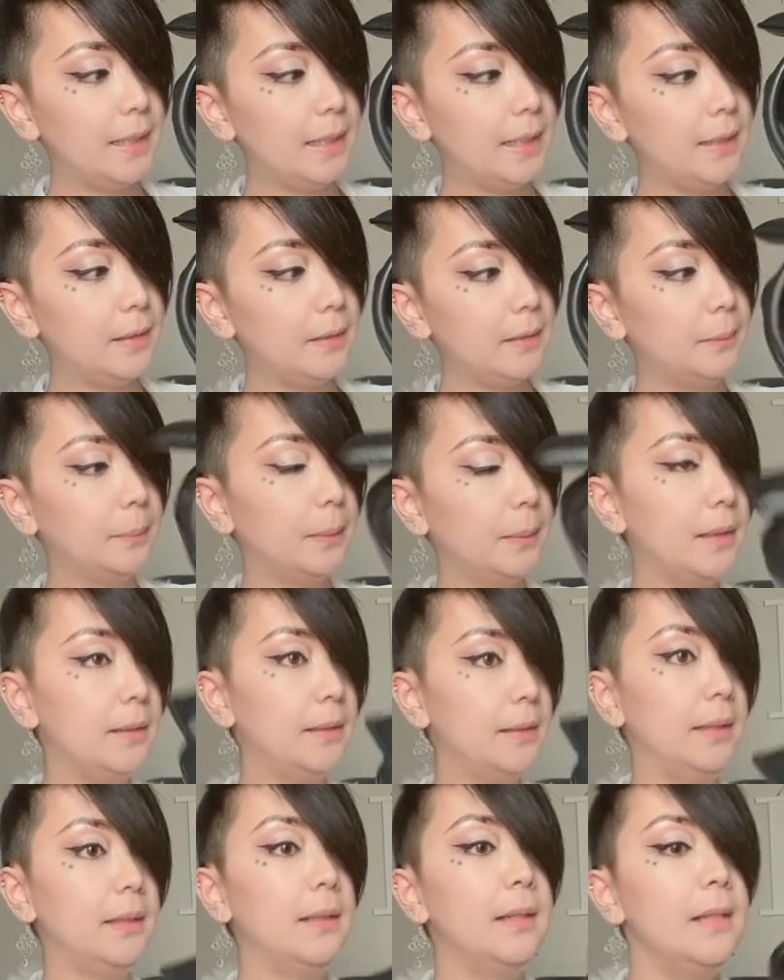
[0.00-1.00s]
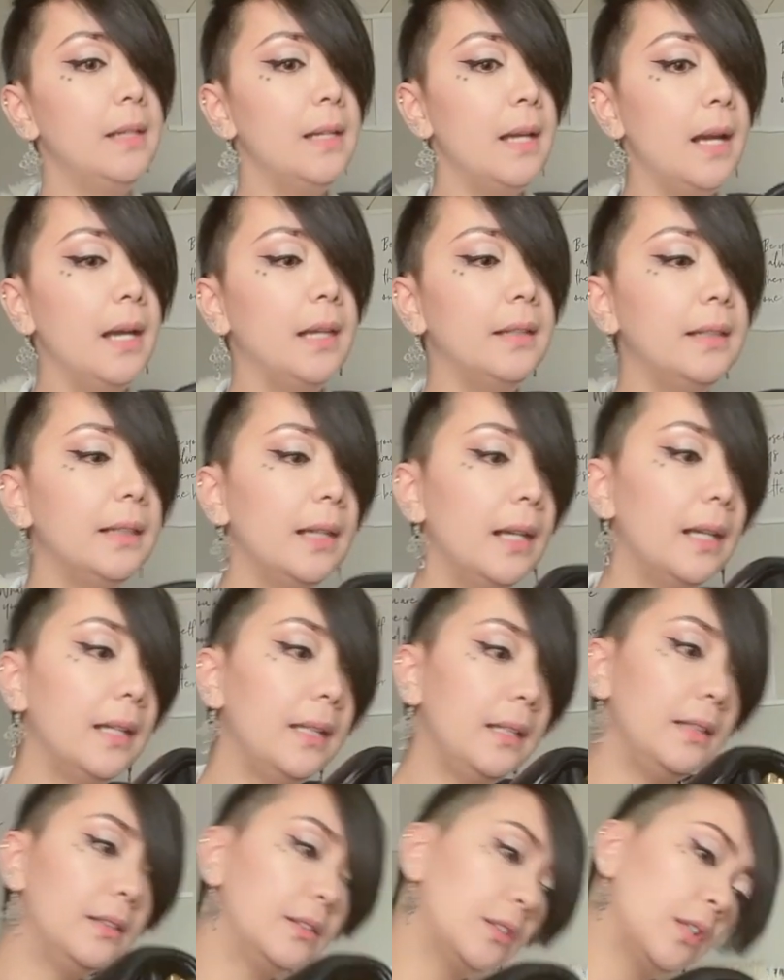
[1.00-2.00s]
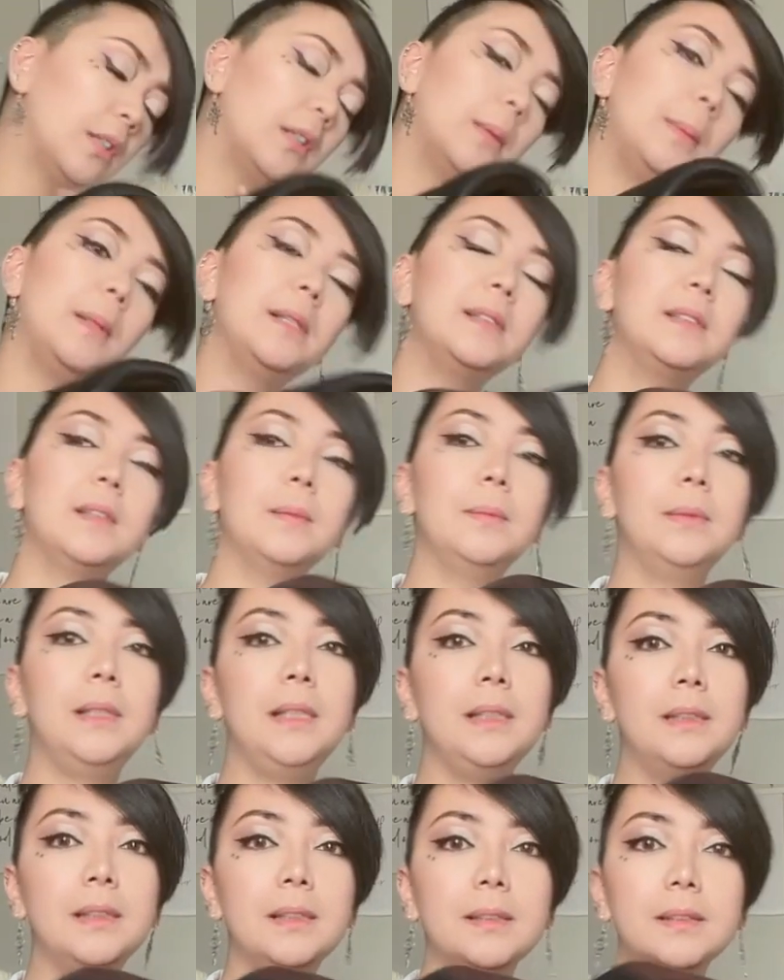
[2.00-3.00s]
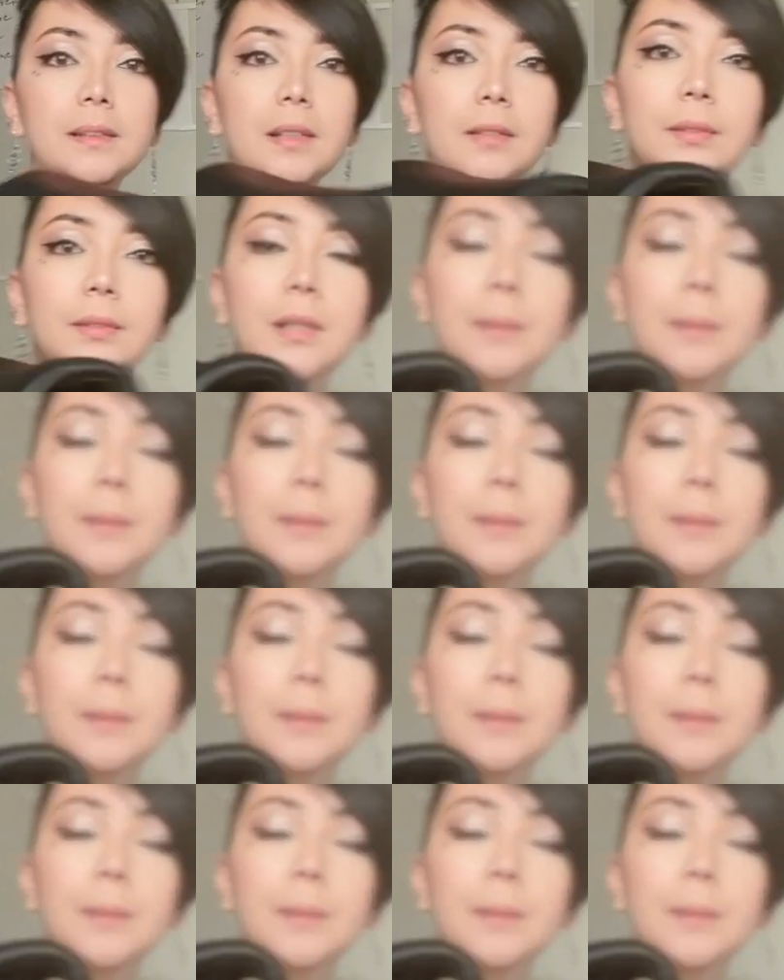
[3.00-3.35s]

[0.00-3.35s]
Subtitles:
And then I think I talk about some details of the